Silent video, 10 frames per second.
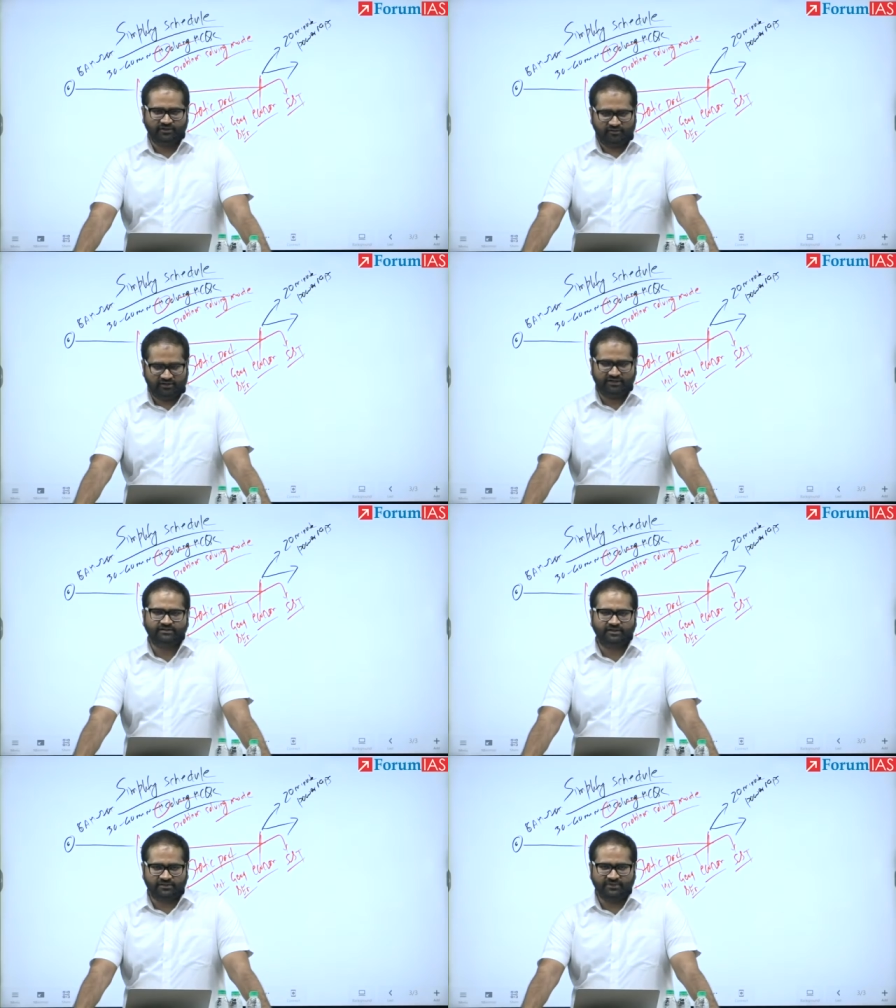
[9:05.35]
All right, in
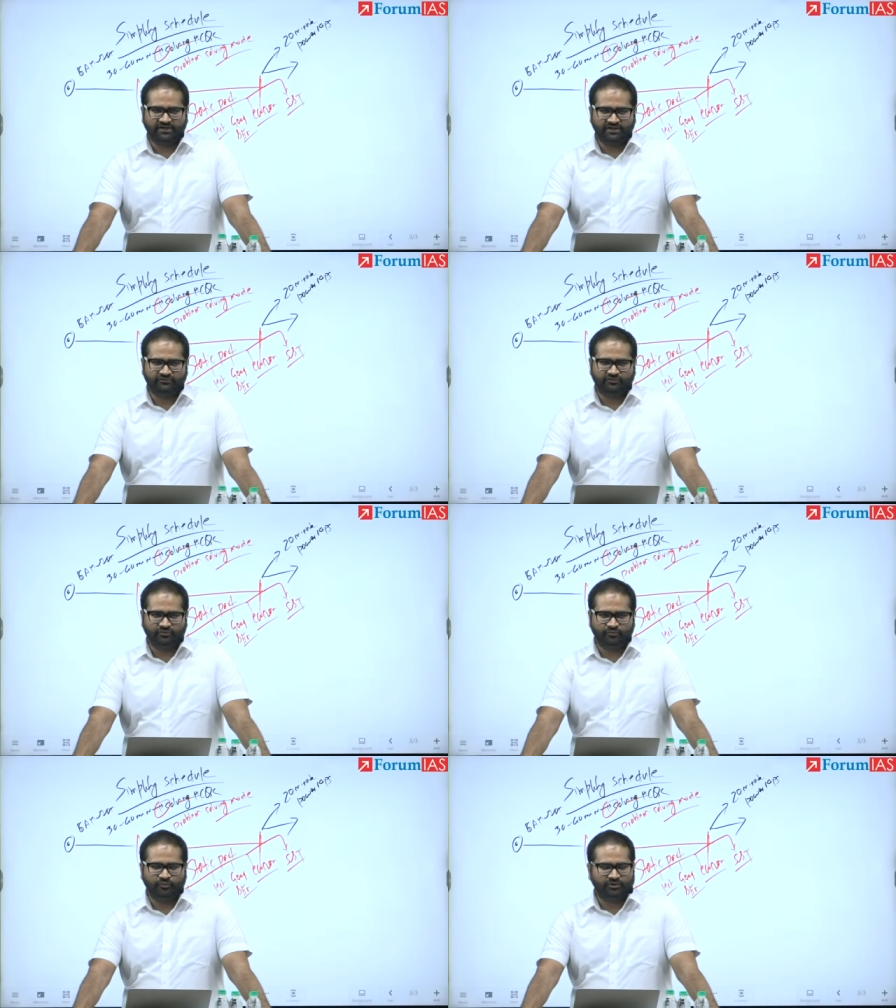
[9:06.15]
the coming days, you
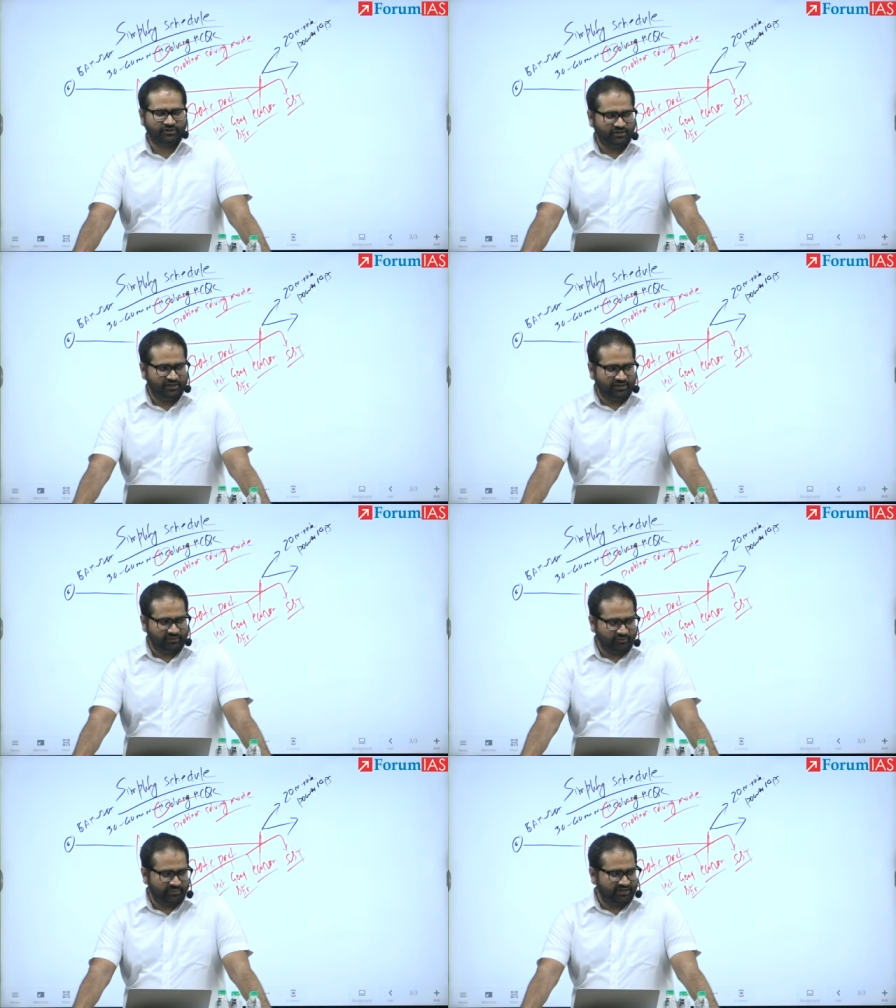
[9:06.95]
will put
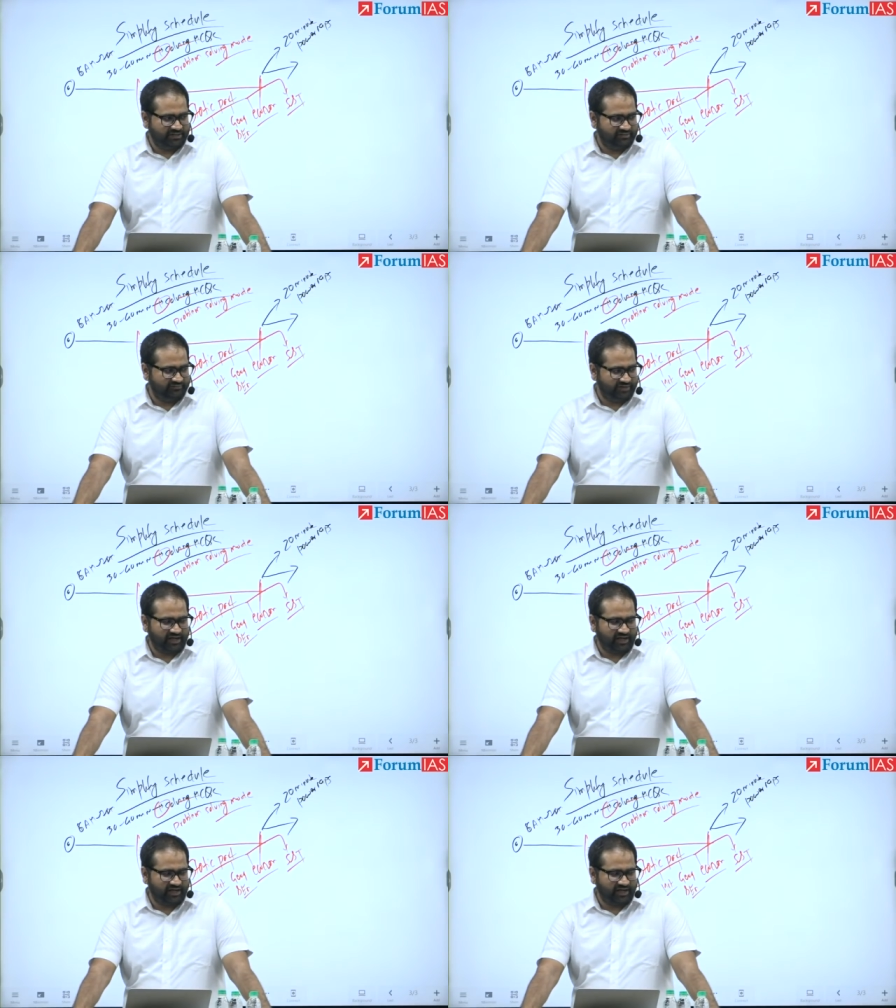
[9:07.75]
your mental effort